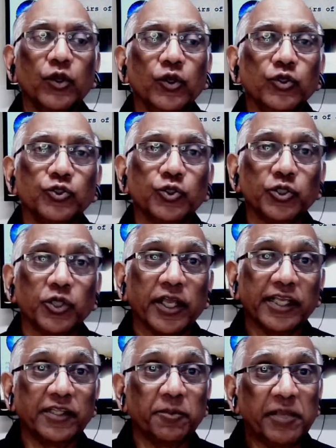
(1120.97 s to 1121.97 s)
So
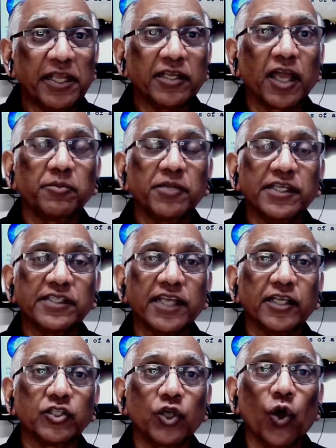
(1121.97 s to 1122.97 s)
in the meantime, he
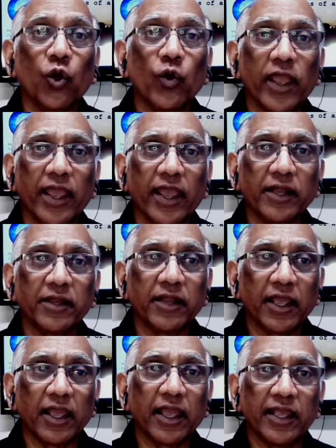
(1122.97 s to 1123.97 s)
says, go and
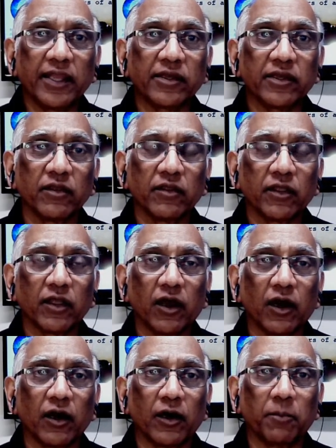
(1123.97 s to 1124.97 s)
hit
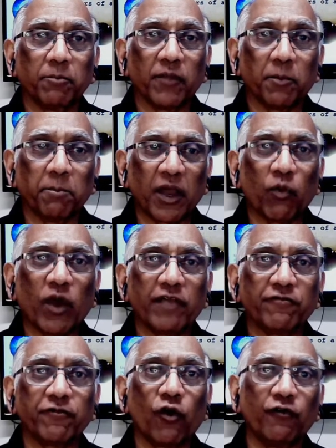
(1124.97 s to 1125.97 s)
my
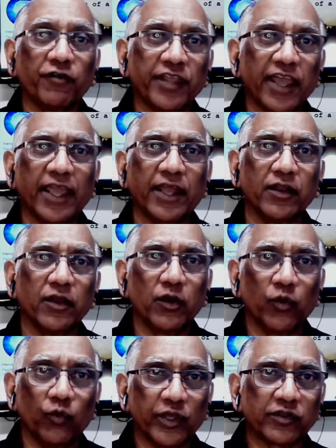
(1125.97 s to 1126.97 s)
wife over the head
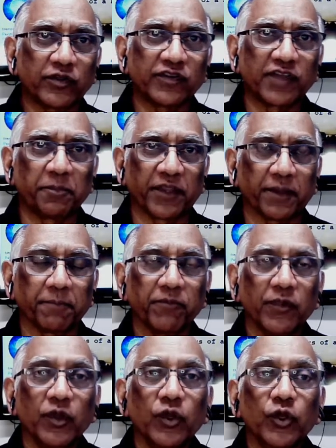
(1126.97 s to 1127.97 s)
with something.
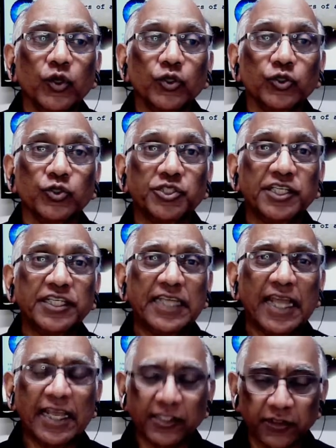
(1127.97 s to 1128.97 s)
So she
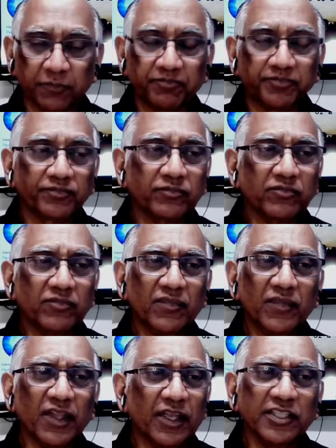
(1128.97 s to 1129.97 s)
takes
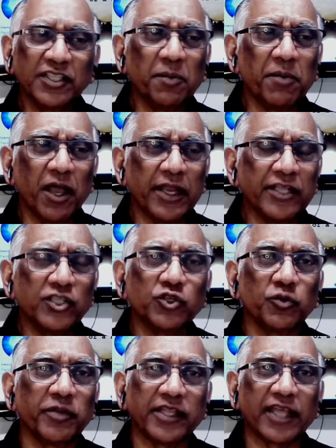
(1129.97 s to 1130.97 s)
an
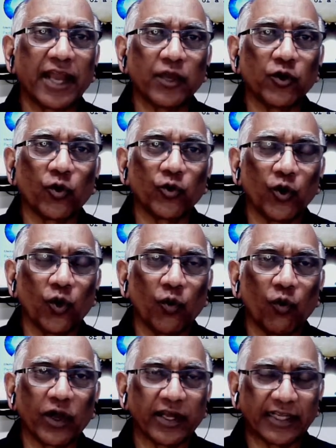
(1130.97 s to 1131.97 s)
instrument that I don't know
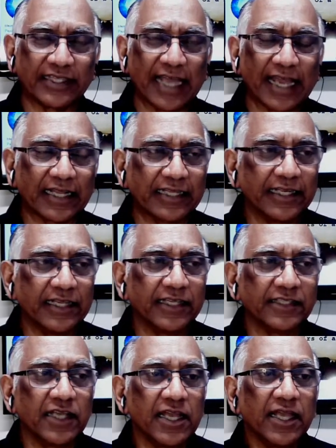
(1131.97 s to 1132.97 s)
what exactly it is,
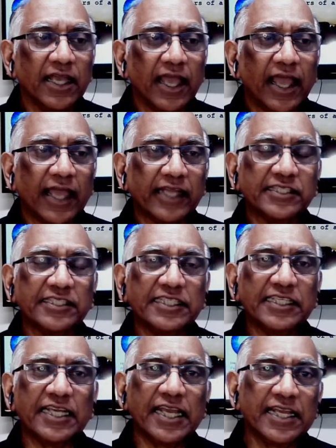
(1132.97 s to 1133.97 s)
and she
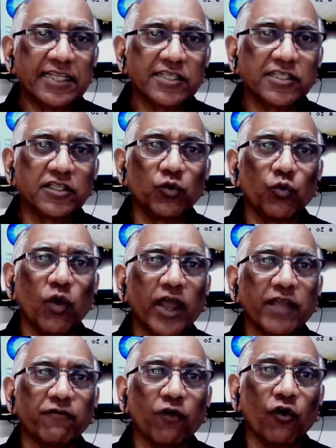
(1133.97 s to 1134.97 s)
hits the
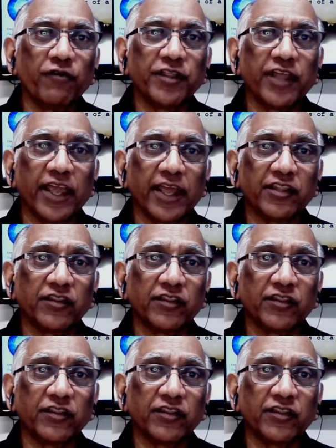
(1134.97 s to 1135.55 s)
wife over the head